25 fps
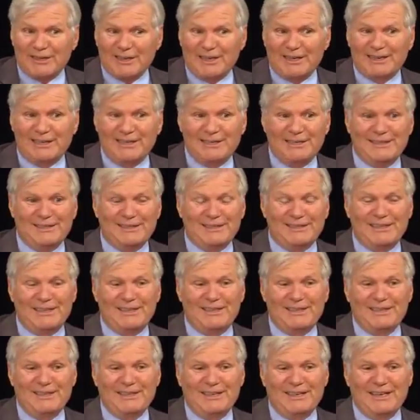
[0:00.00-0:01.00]

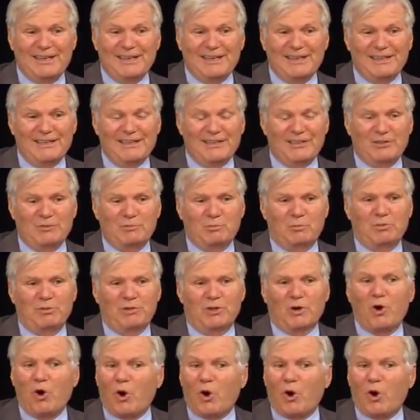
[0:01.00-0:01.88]
and it's the